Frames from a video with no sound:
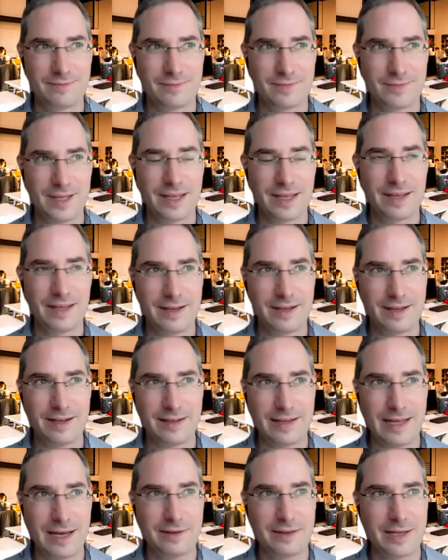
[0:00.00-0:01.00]

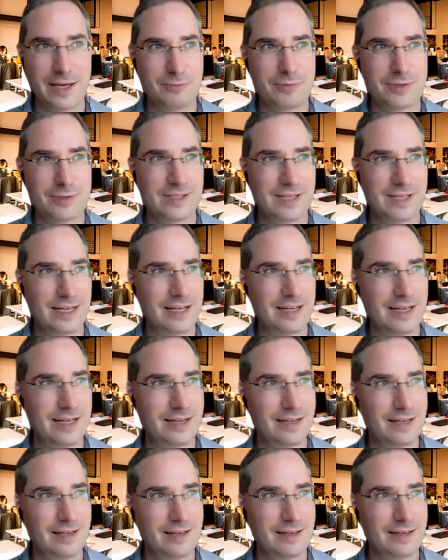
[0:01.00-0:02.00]
that was
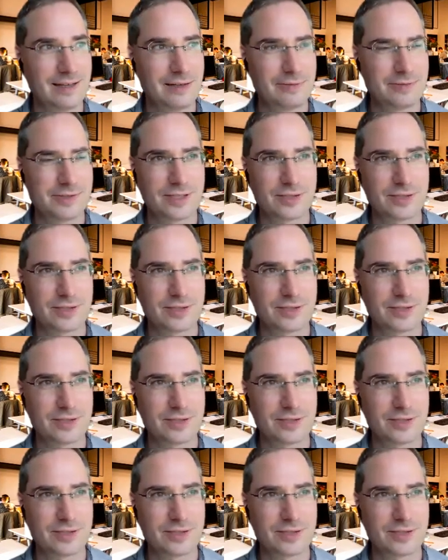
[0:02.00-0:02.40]
an